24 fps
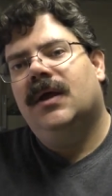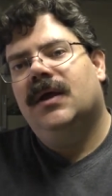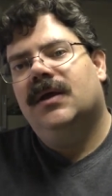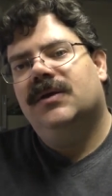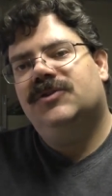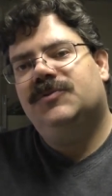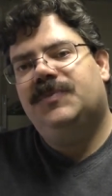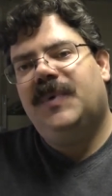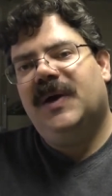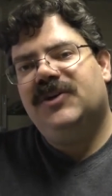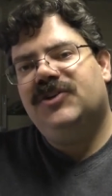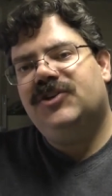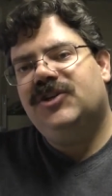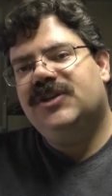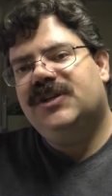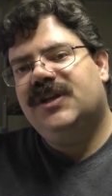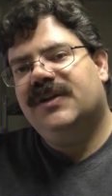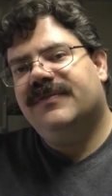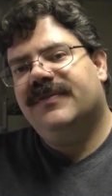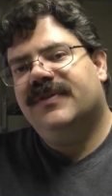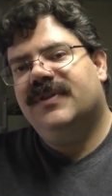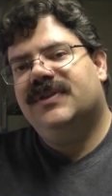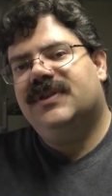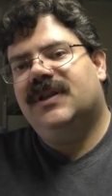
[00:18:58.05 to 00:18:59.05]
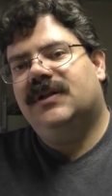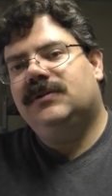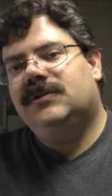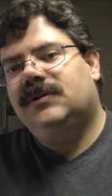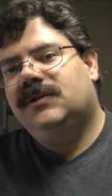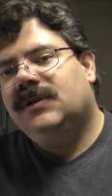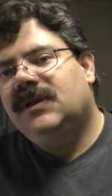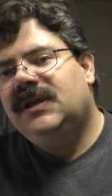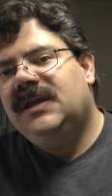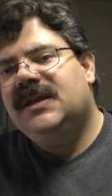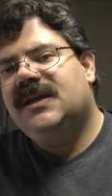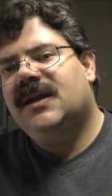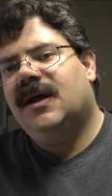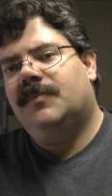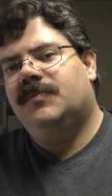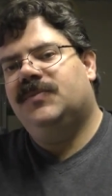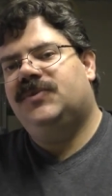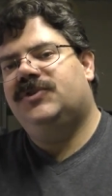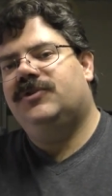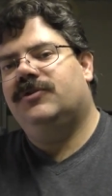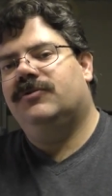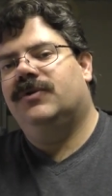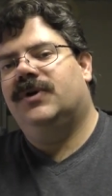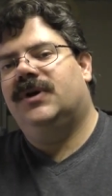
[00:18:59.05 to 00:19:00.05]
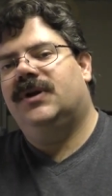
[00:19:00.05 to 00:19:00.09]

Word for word: especially given that the lead up to